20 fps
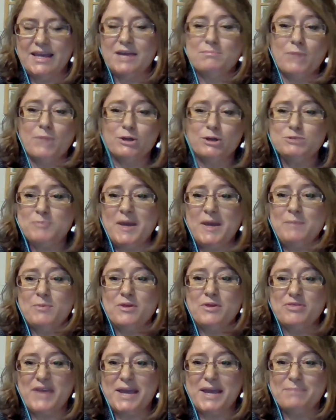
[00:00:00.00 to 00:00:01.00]
and most people
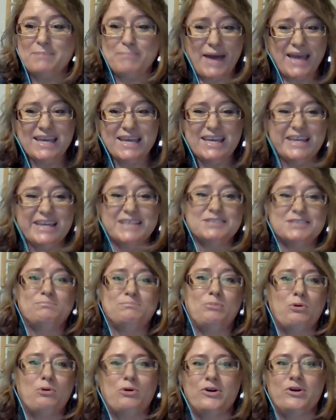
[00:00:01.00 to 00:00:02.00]
think banking is
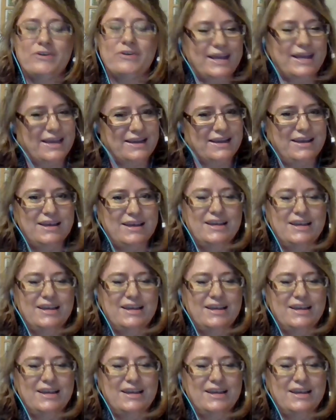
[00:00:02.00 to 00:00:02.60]
boring,